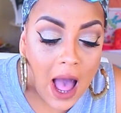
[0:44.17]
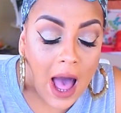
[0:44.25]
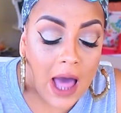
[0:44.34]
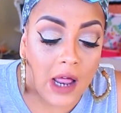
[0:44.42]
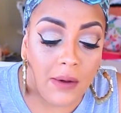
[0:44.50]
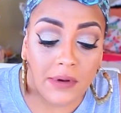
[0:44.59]

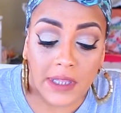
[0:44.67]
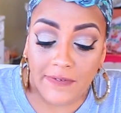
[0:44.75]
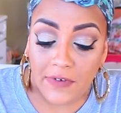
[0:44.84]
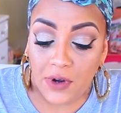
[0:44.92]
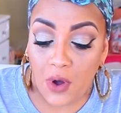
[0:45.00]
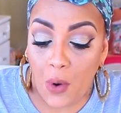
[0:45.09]
I don't
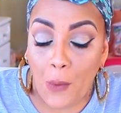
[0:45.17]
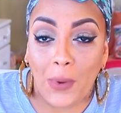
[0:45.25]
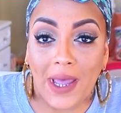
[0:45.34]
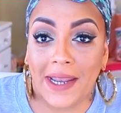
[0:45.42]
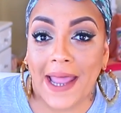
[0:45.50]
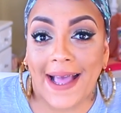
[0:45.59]
even know
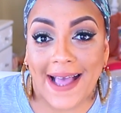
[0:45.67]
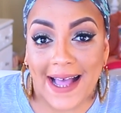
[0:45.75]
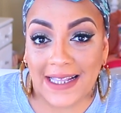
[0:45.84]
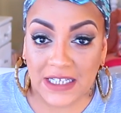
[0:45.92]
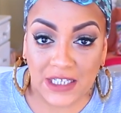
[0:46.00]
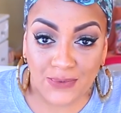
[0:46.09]
when I
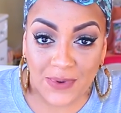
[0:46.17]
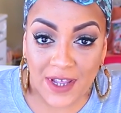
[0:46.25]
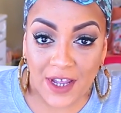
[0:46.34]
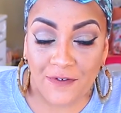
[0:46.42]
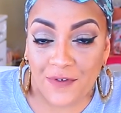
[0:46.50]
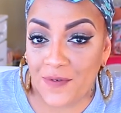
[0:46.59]
got this
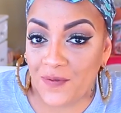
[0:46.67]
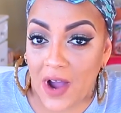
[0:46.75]
wig from